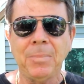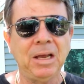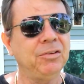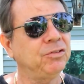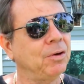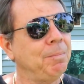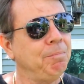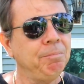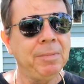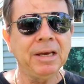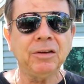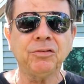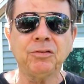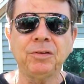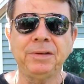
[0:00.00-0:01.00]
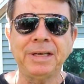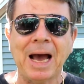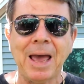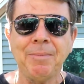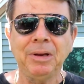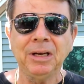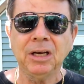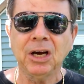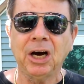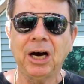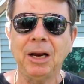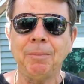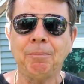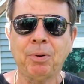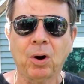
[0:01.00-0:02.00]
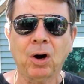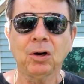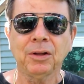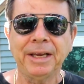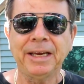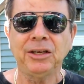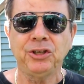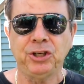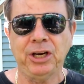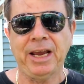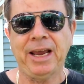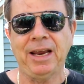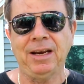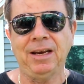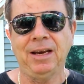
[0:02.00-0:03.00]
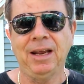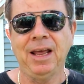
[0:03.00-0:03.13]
It's a mixed diamond cut bar link chain.